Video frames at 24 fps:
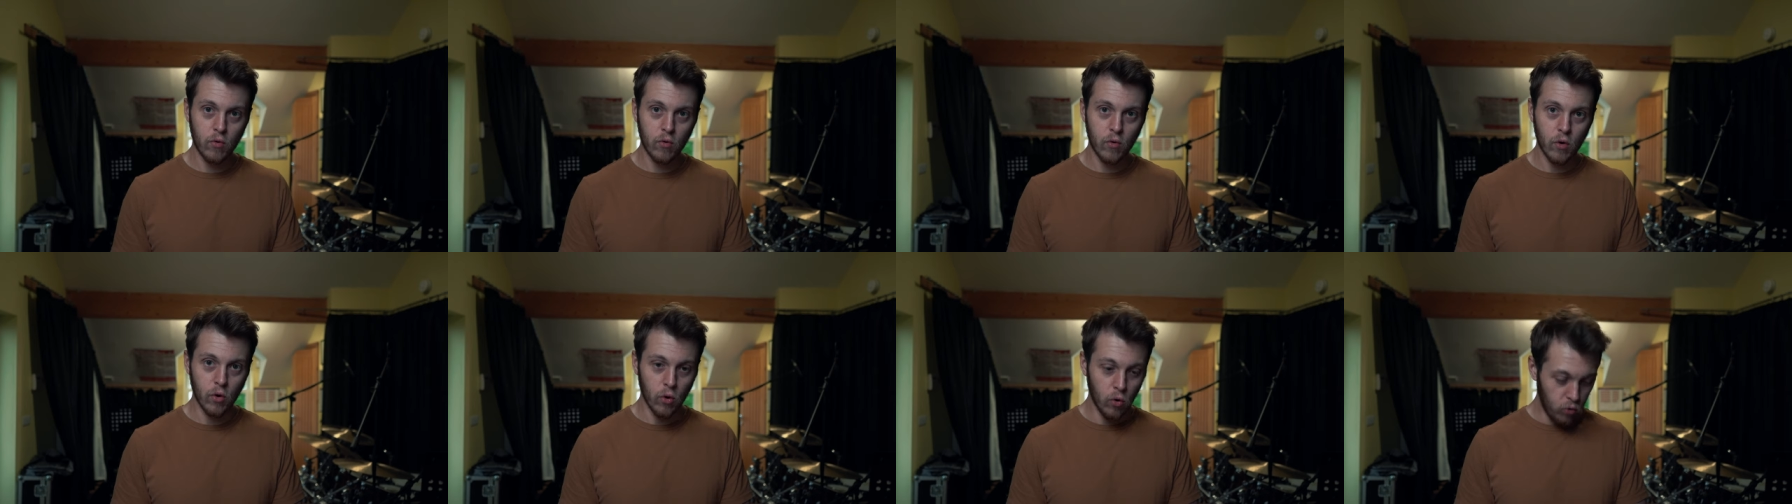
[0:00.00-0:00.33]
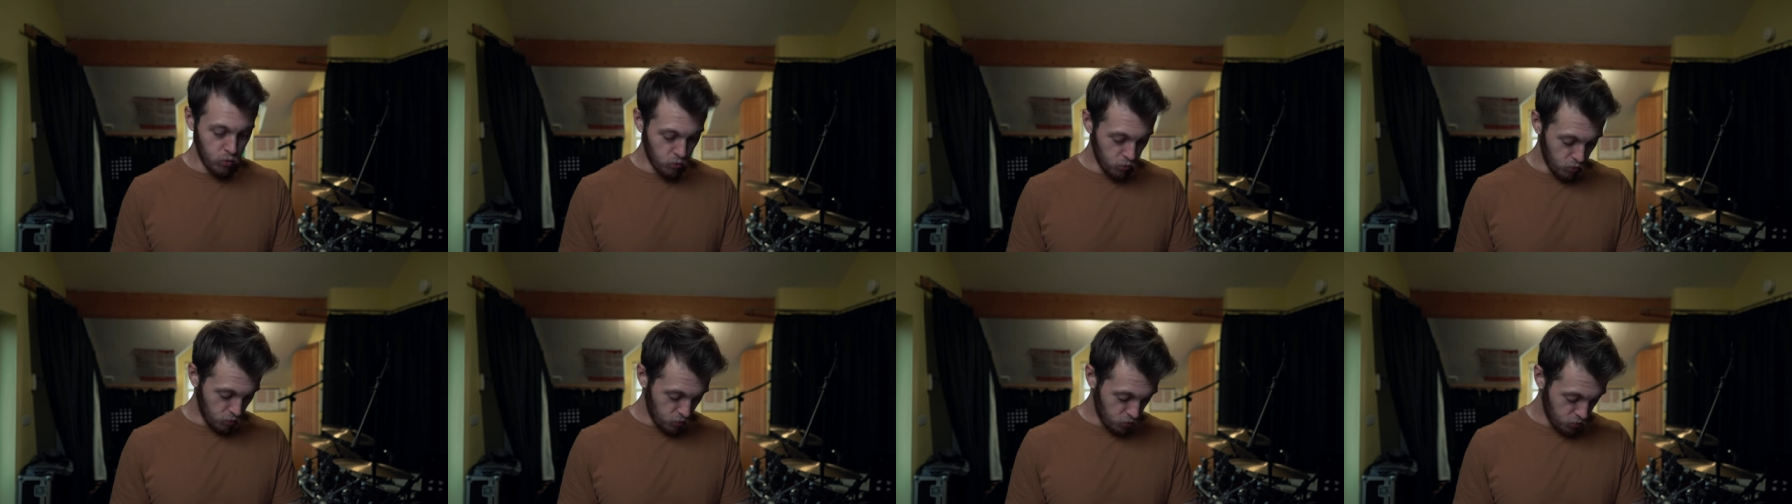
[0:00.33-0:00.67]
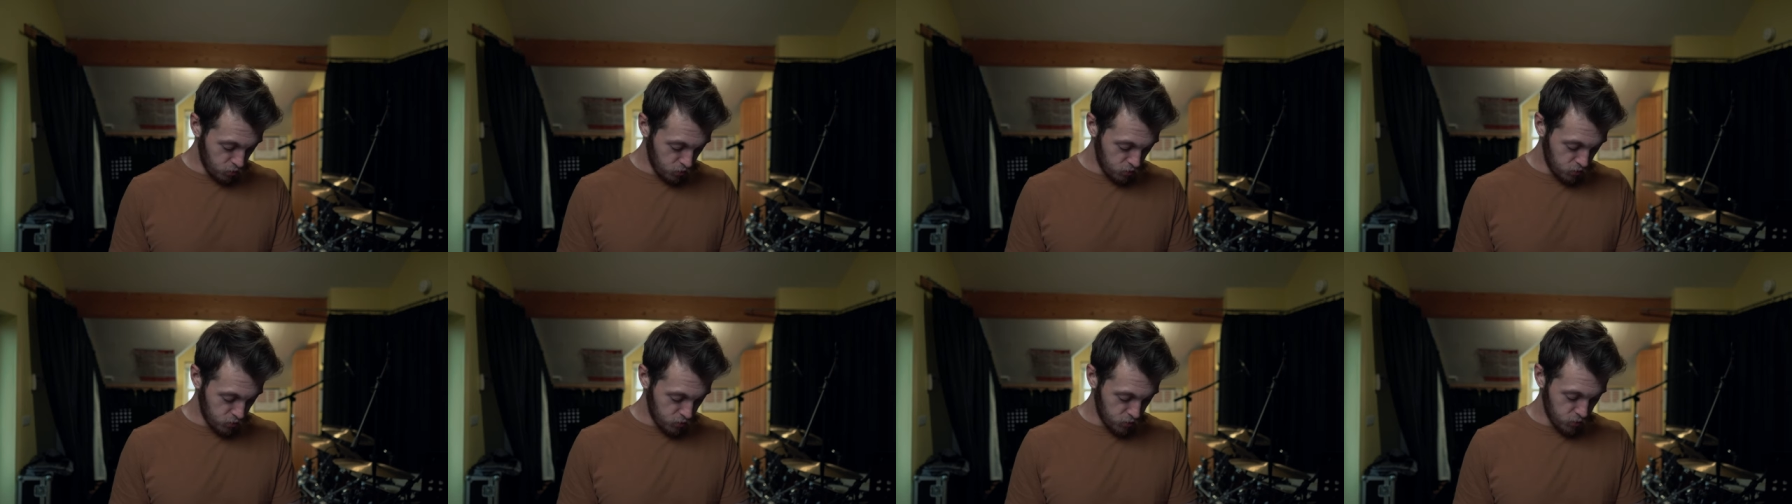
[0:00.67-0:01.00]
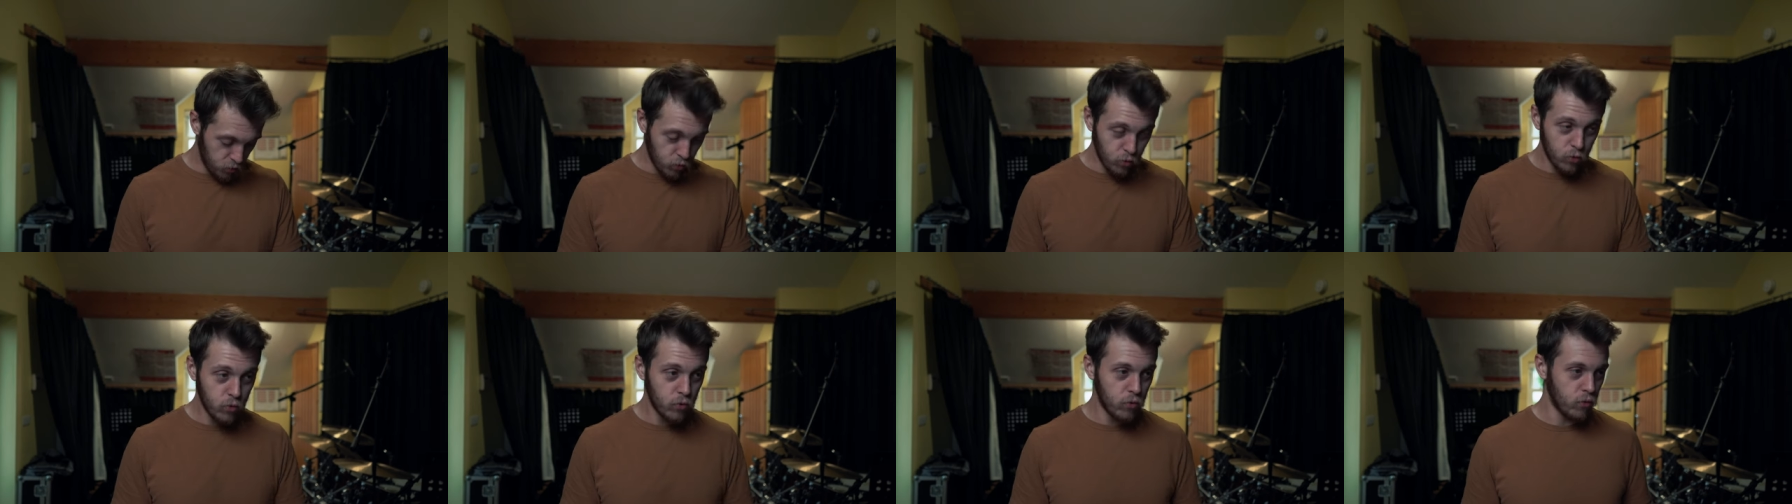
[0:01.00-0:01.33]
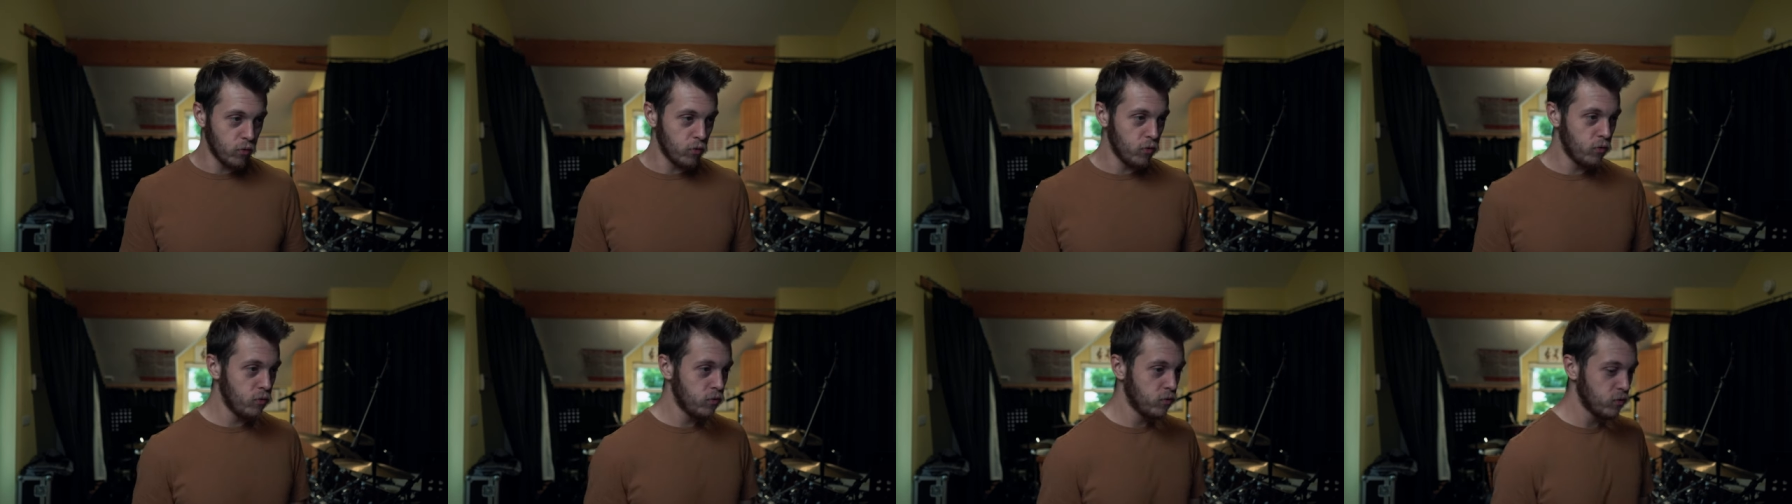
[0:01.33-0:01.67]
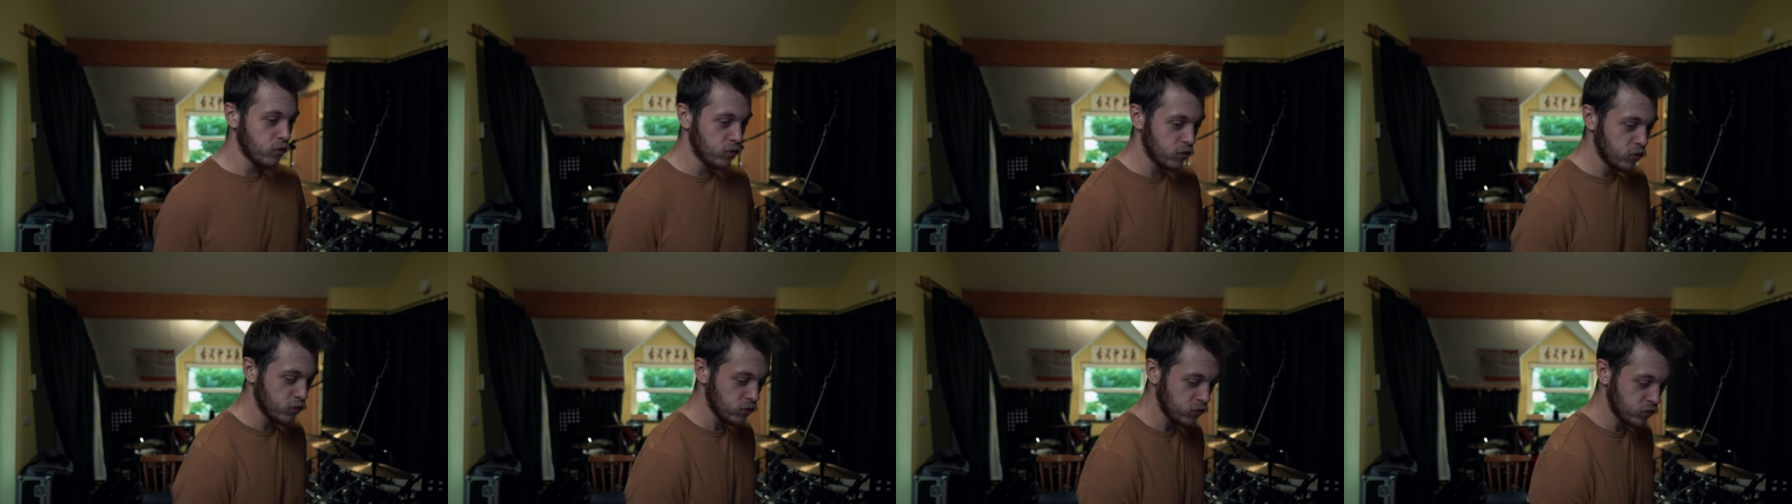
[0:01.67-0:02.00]
Ooh, ooh, ooh,
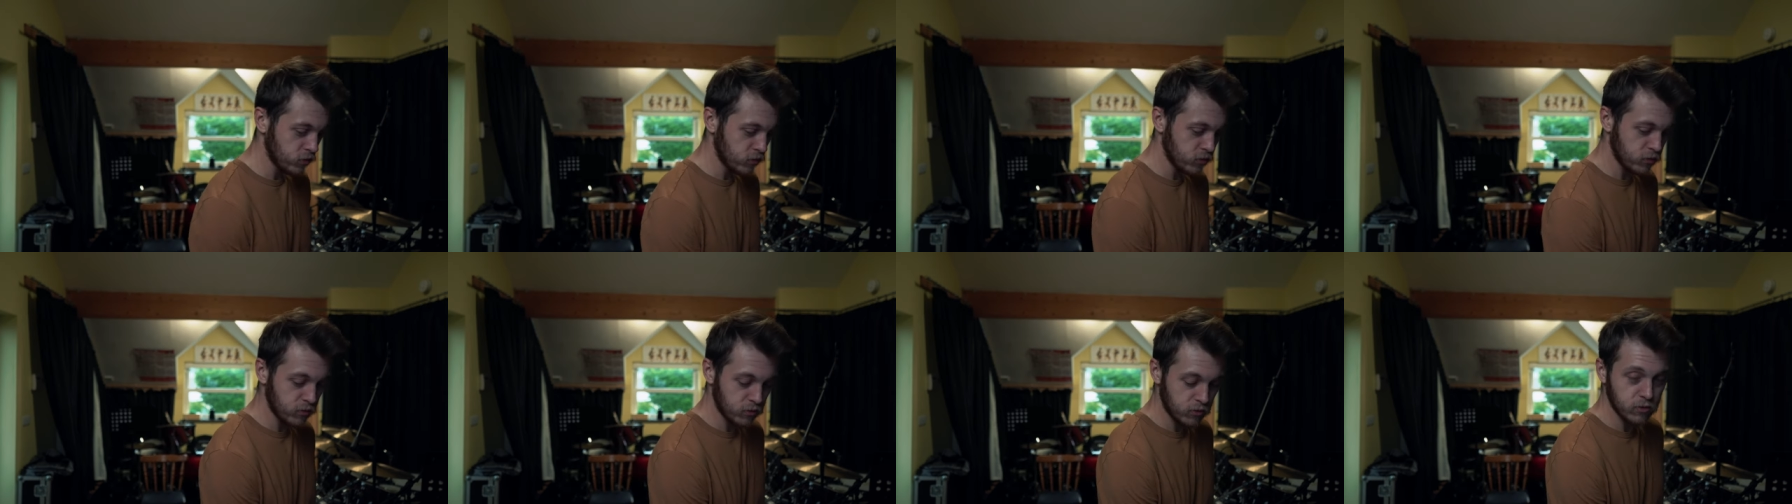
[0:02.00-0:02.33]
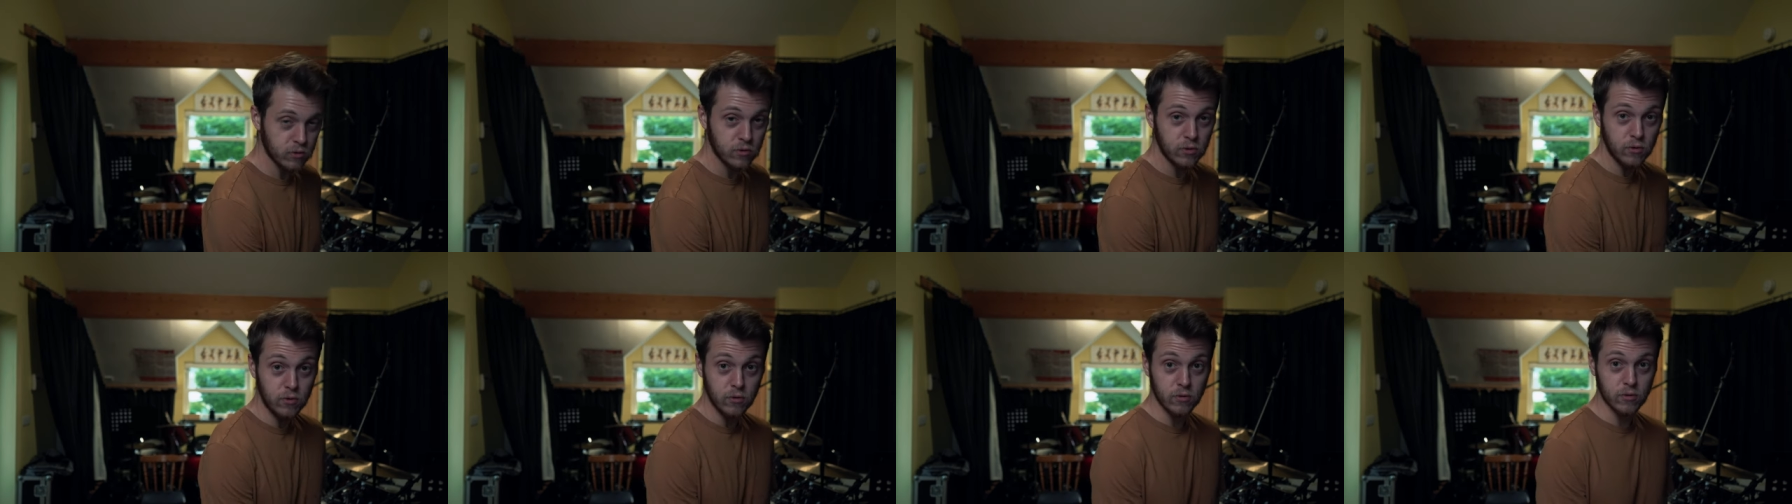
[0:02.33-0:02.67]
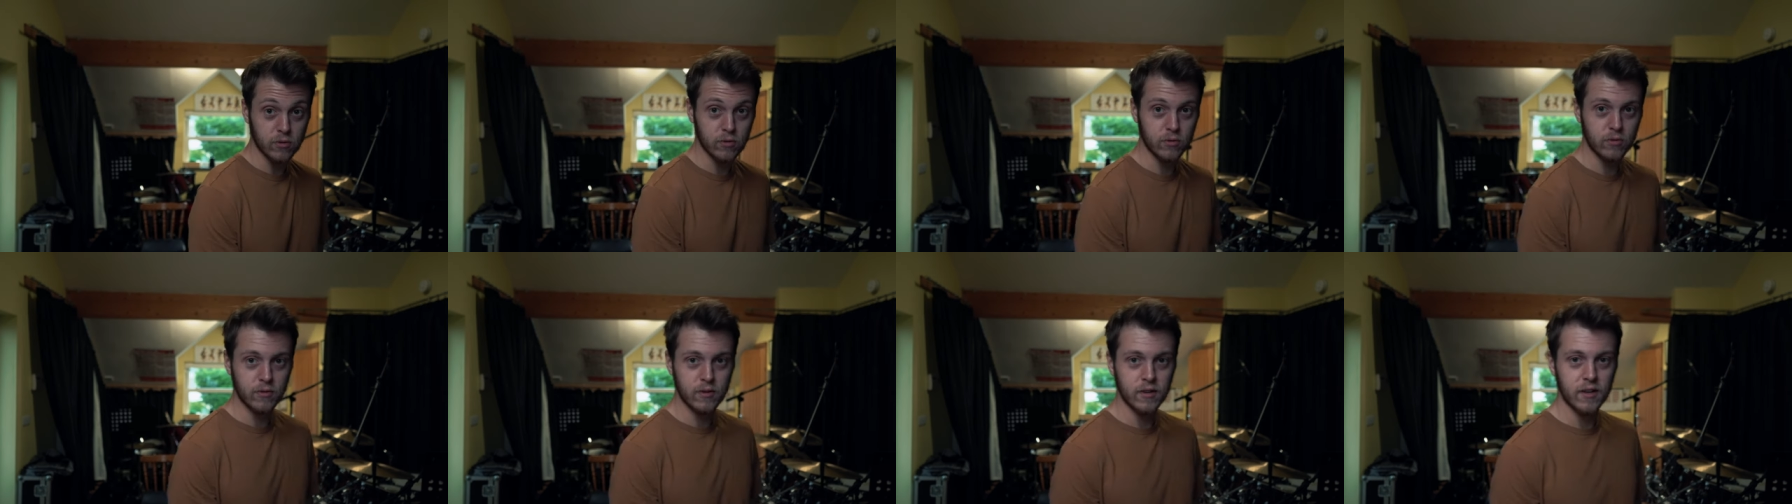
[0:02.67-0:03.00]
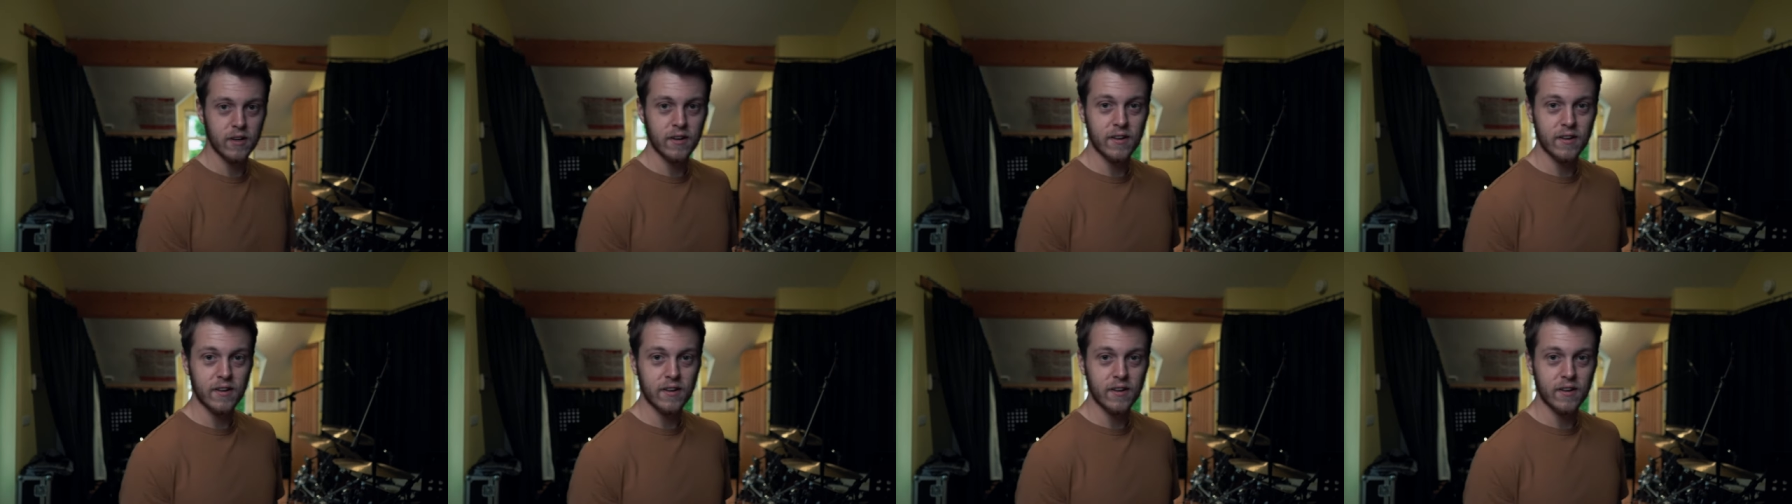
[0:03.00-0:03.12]
do, do, do, do, do, do.